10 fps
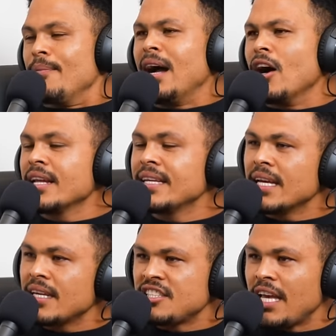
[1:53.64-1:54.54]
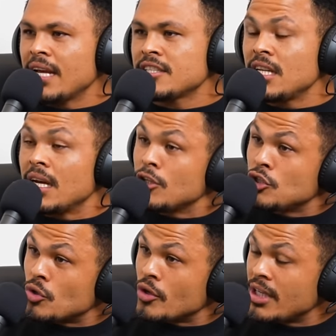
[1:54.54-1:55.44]
my holiday is actually, I
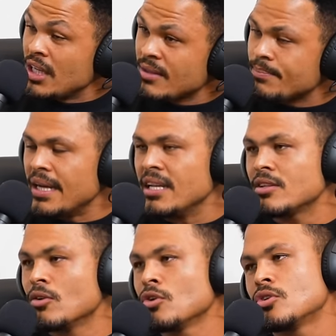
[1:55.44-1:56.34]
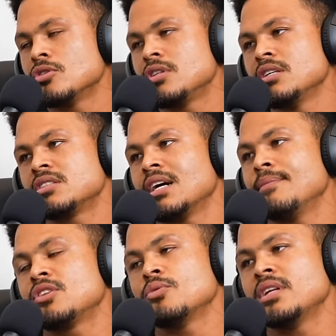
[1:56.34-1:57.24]
enjoyed it. But it all good things come
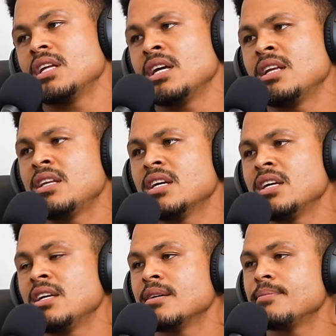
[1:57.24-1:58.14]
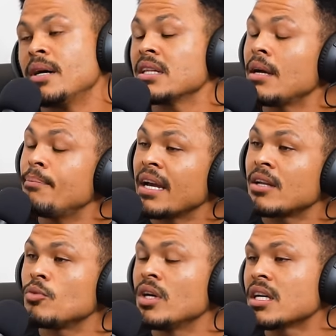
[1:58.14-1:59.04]
to an end, eh? Okay. But I'm back
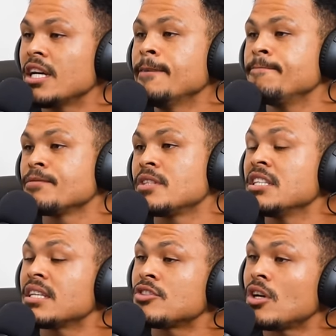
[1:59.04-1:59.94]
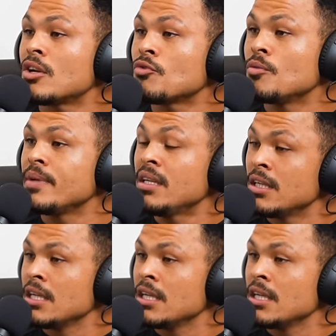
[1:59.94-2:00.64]
at work, eh? Things have started for me.